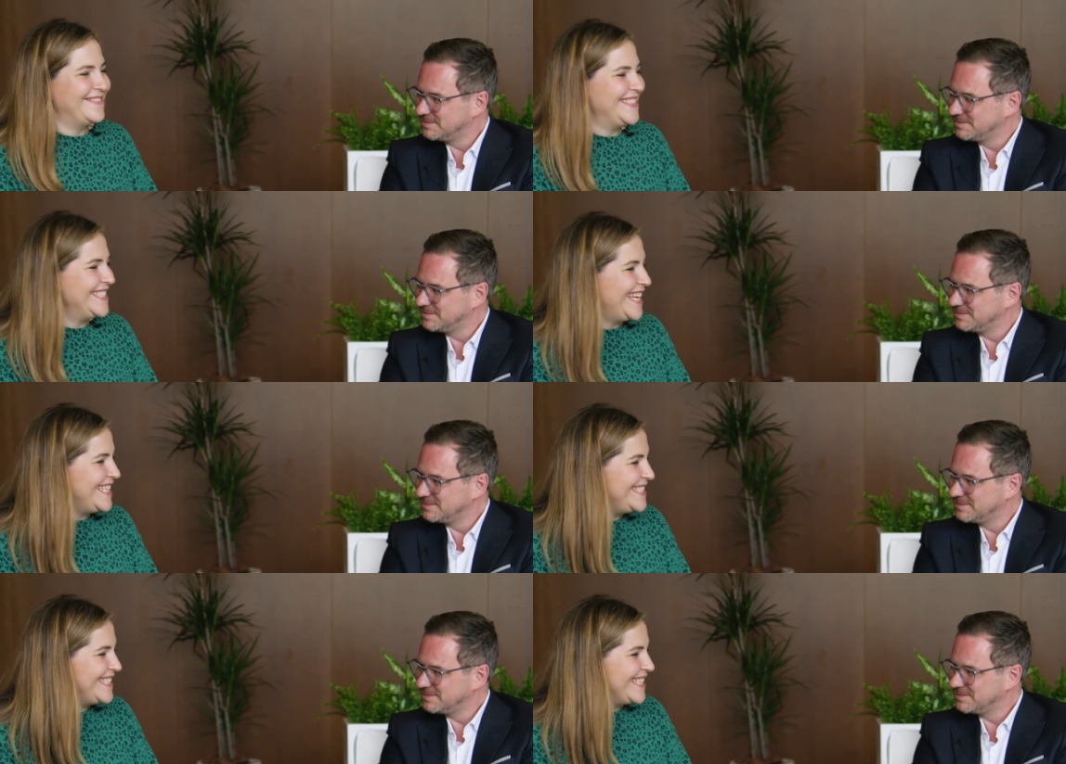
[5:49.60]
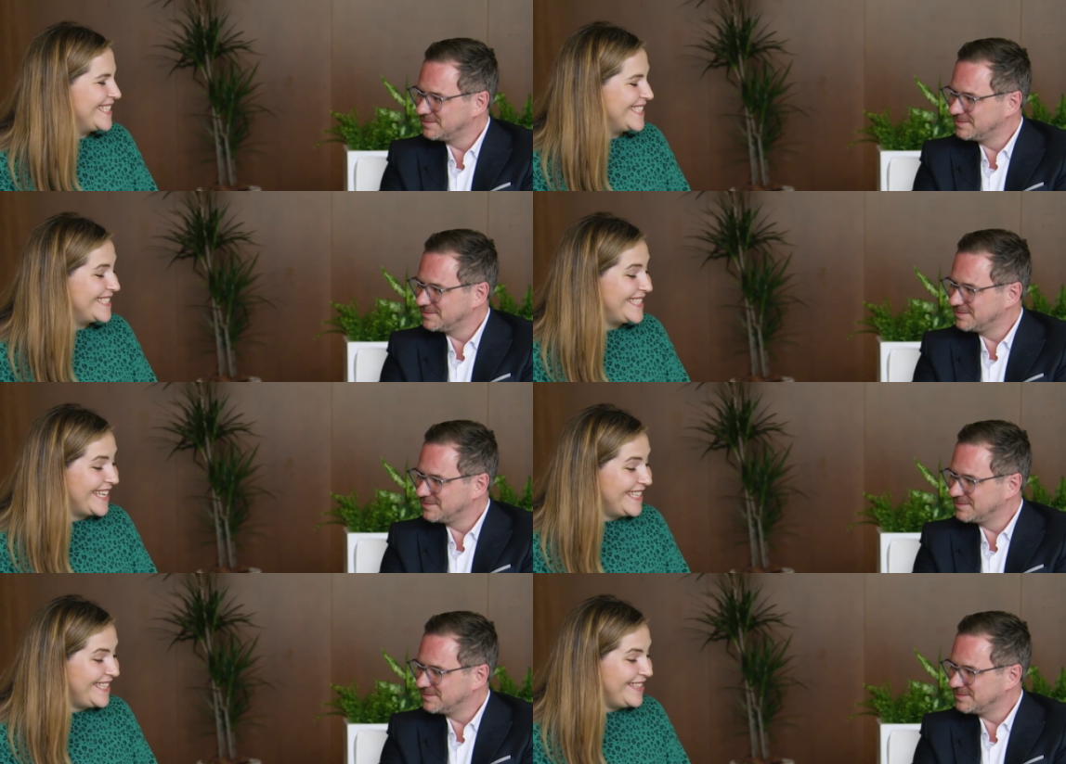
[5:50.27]

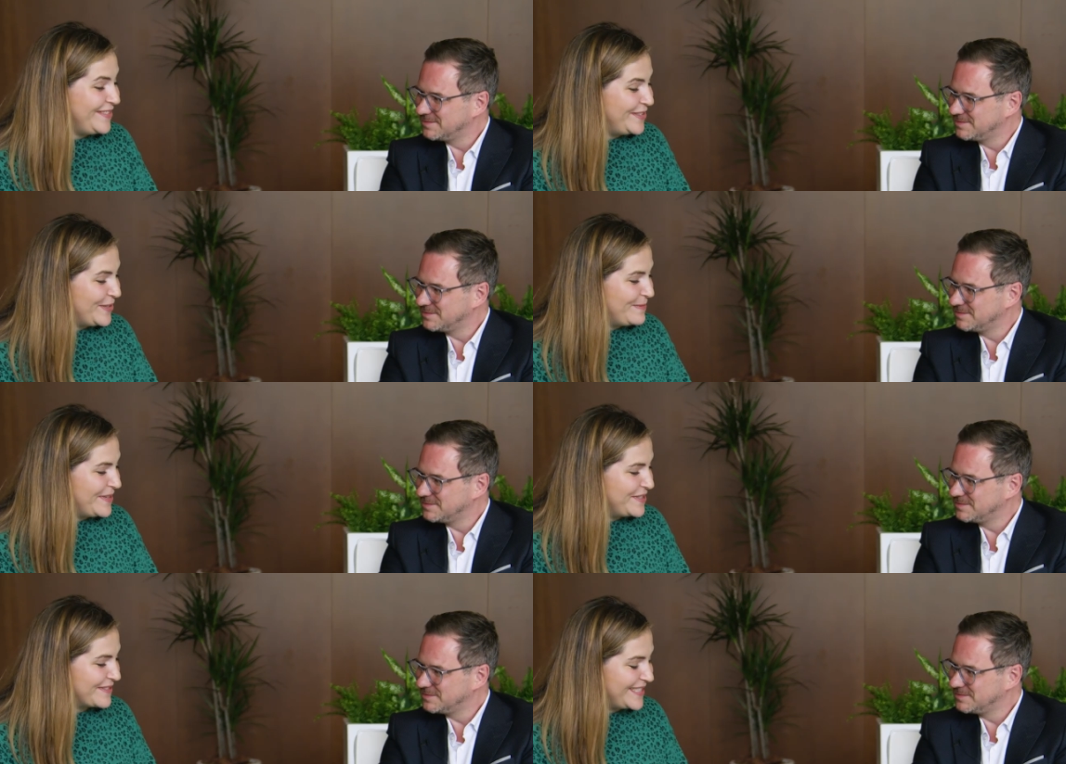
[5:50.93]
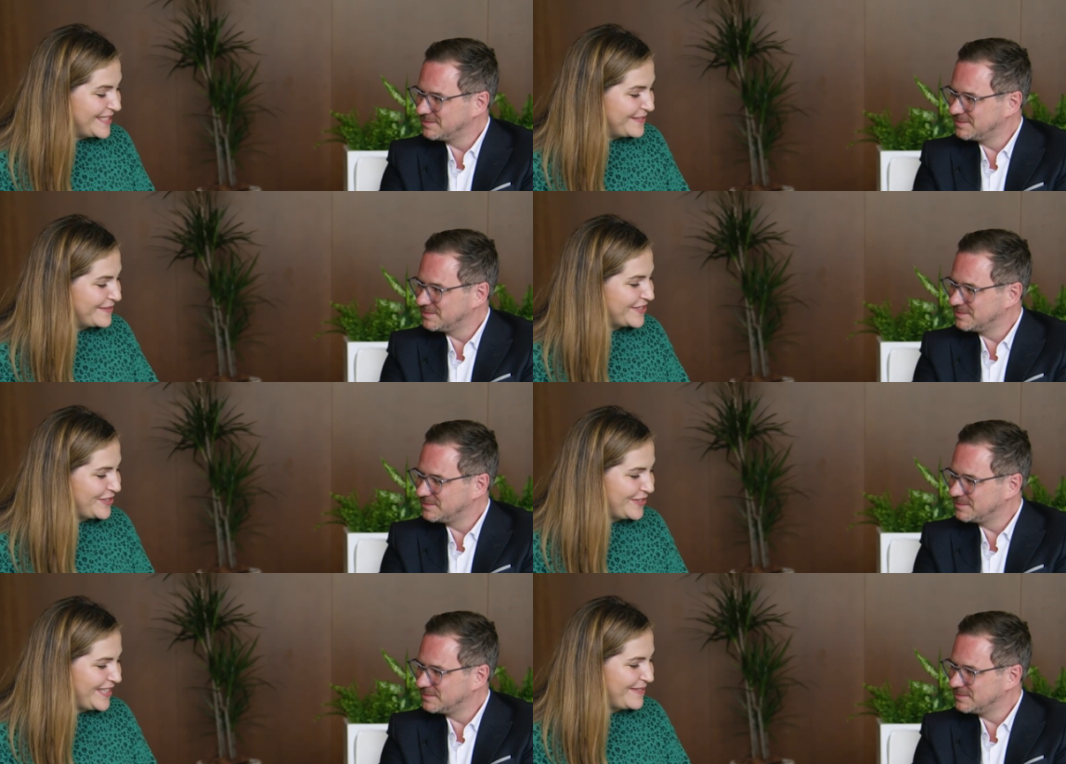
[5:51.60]
Speaker 1: Fantastic. Thank you so much, Kristian,
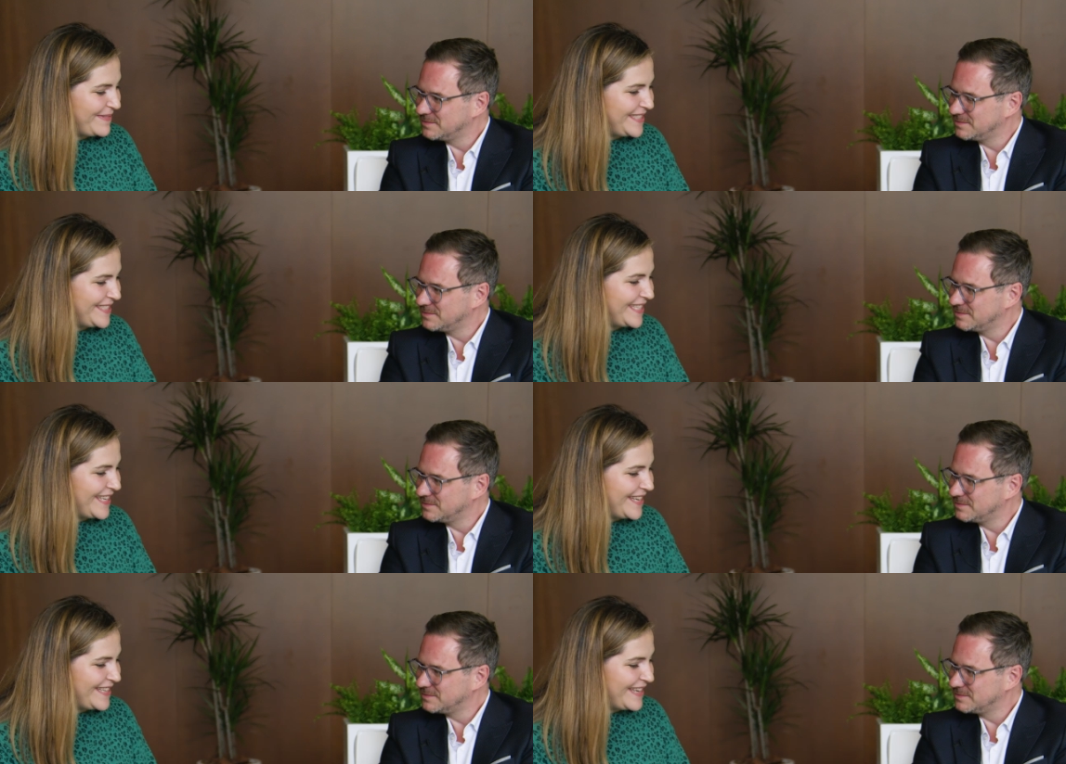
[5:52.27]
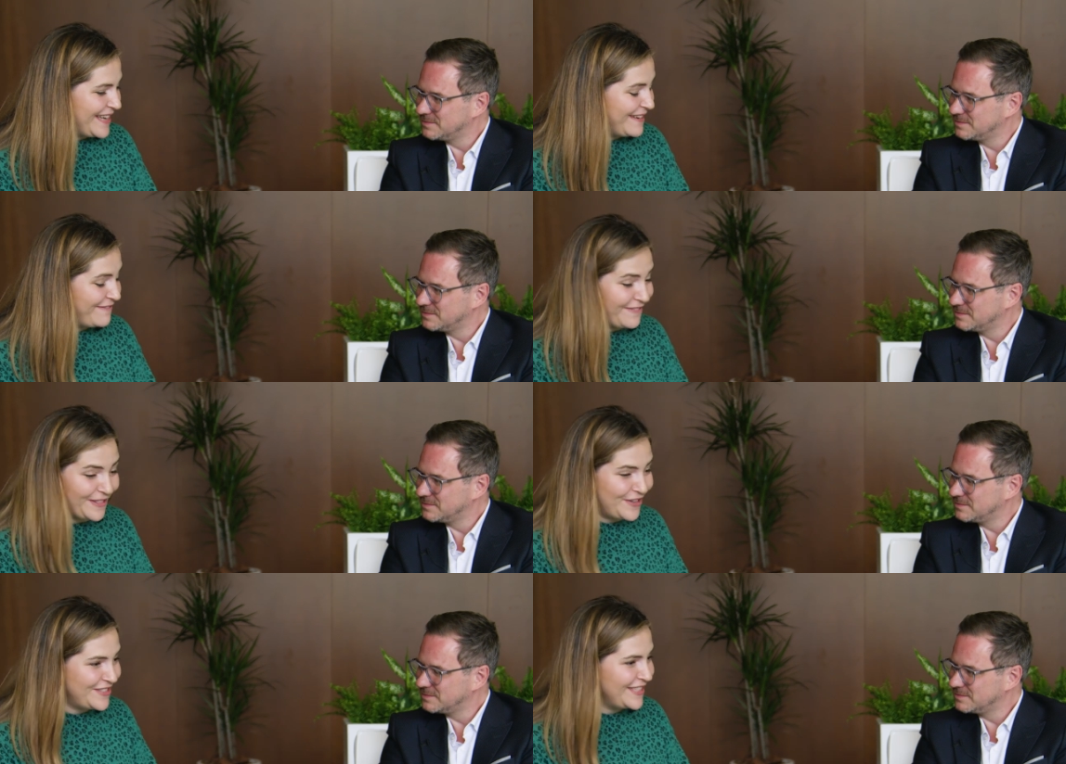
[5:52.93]
for joining me today.
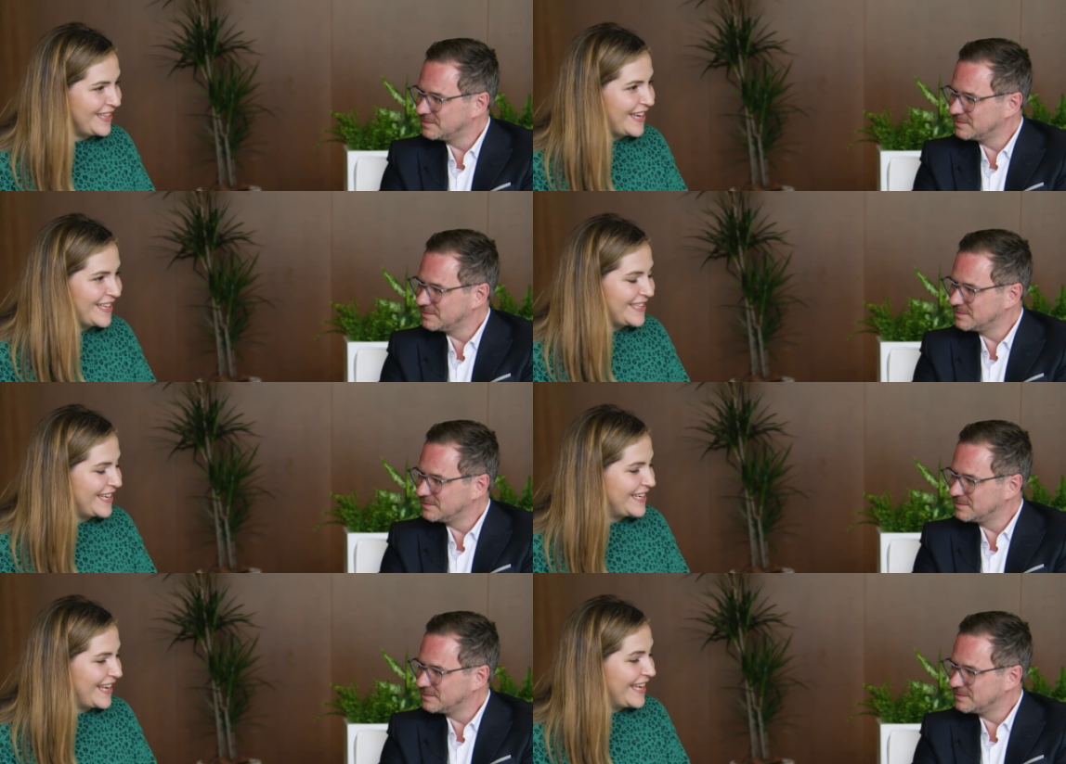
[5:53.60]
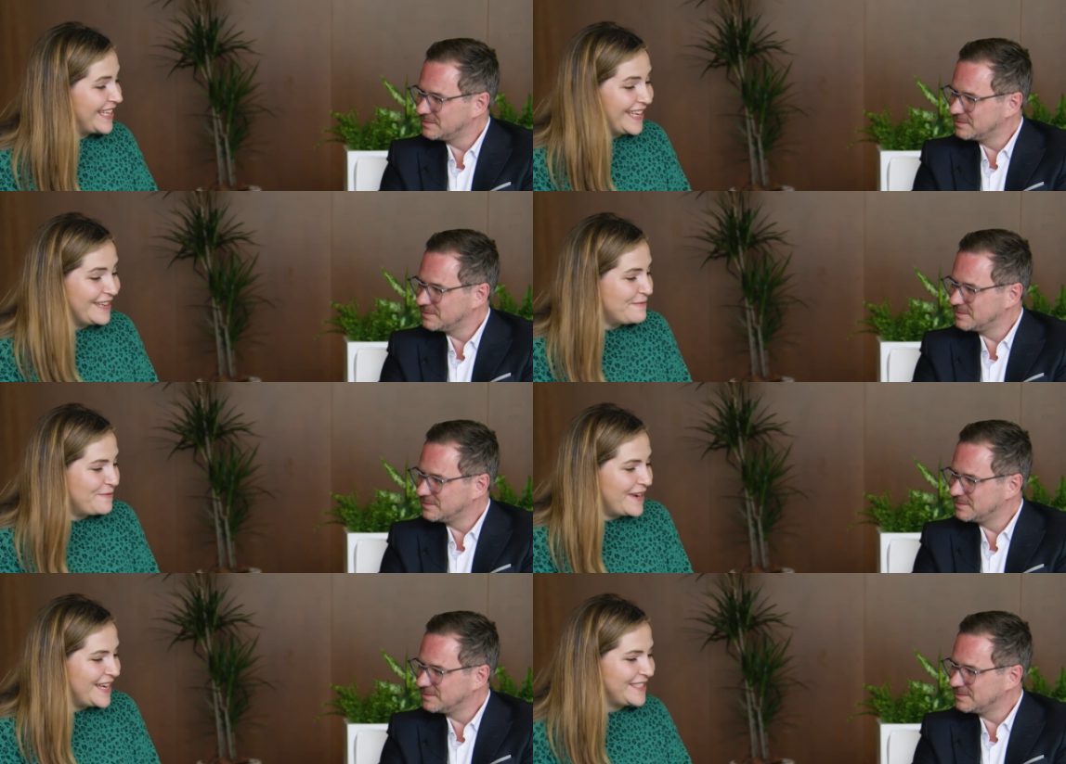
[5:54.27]
I've learned a lot and I
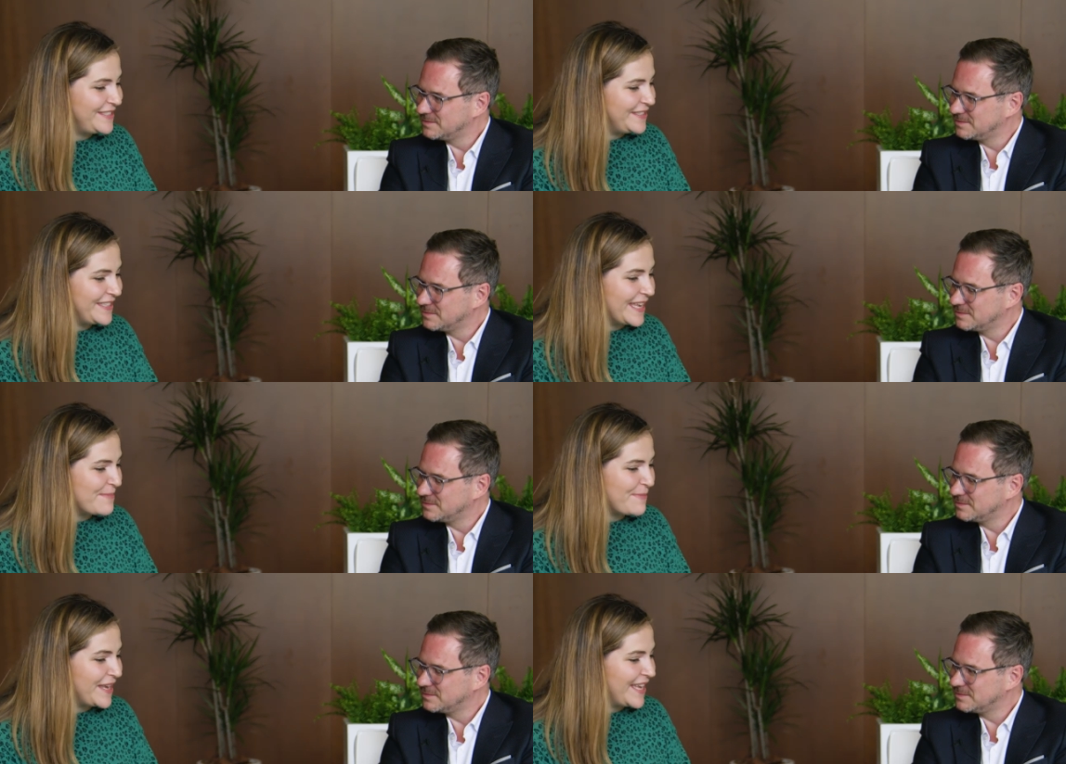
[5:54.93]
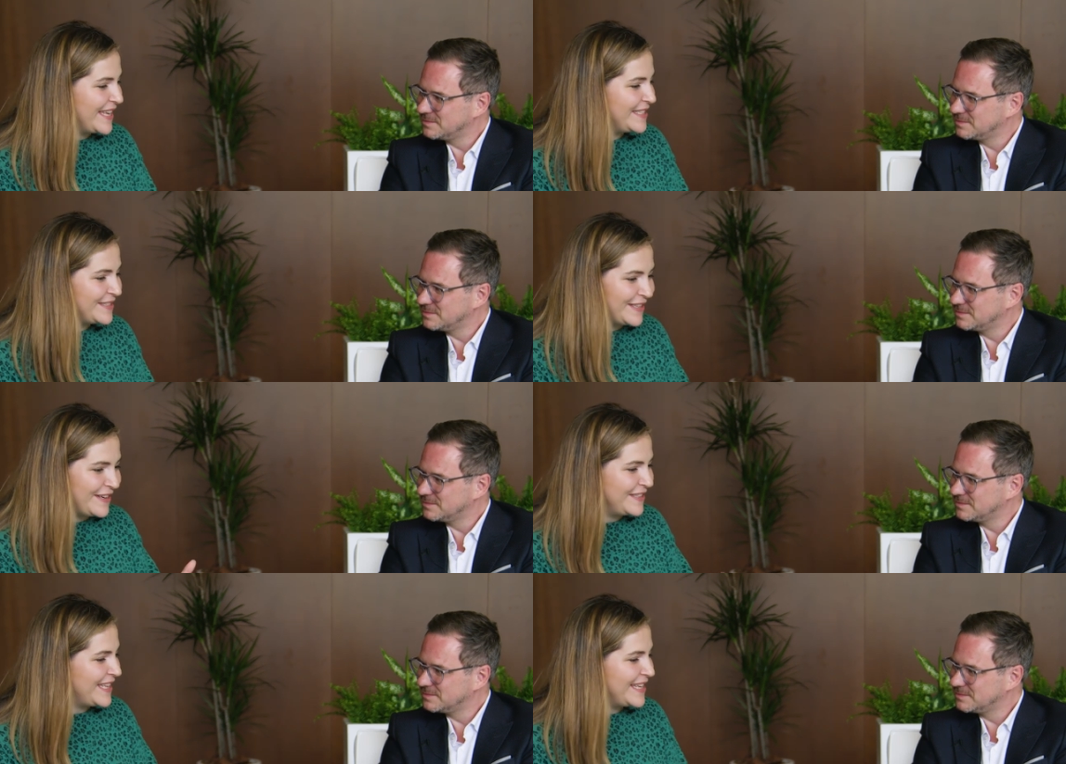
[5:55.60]
can't wait to get my
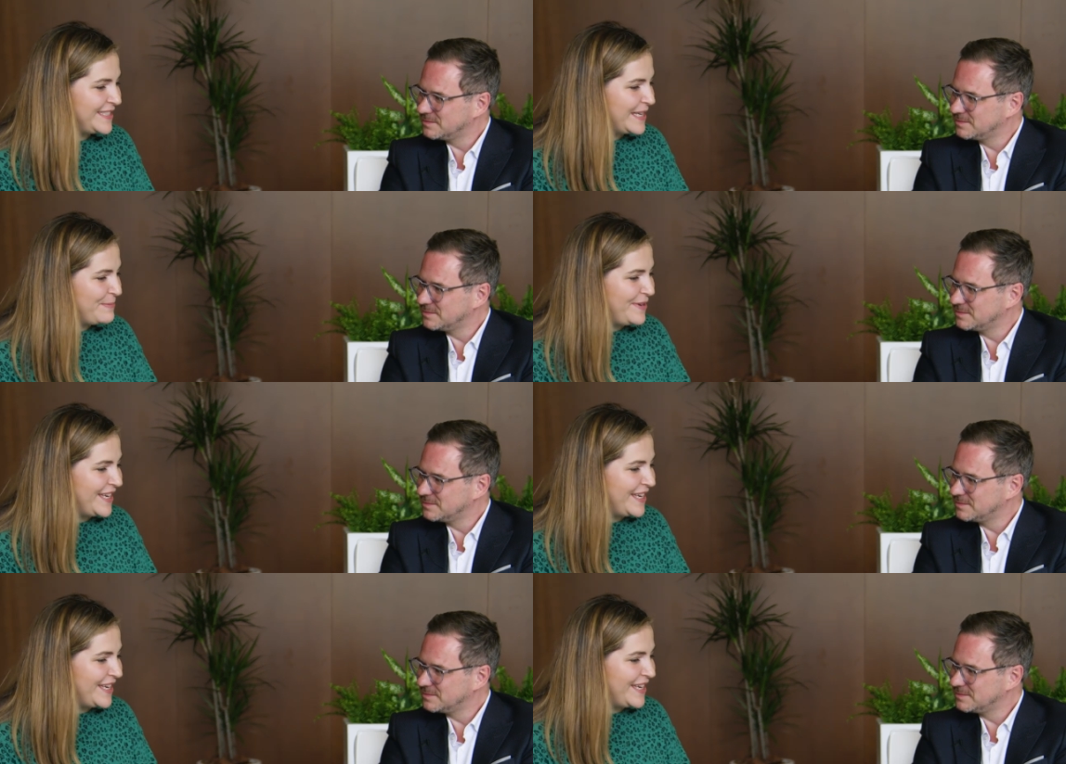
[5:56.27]
hands on SAP